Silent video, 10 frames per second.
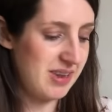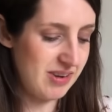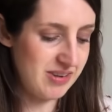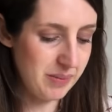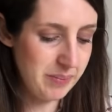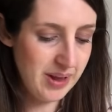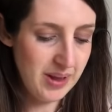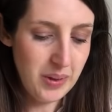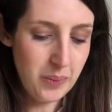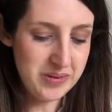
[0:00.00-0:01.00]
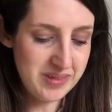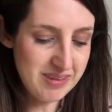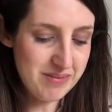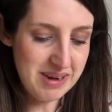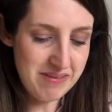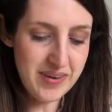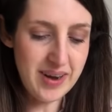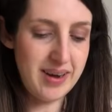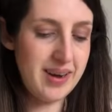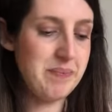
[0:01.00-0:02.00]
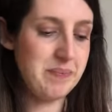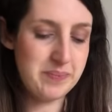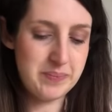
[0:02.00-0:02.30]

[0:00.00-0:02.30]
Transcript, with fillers: Stevie top was in this really fun,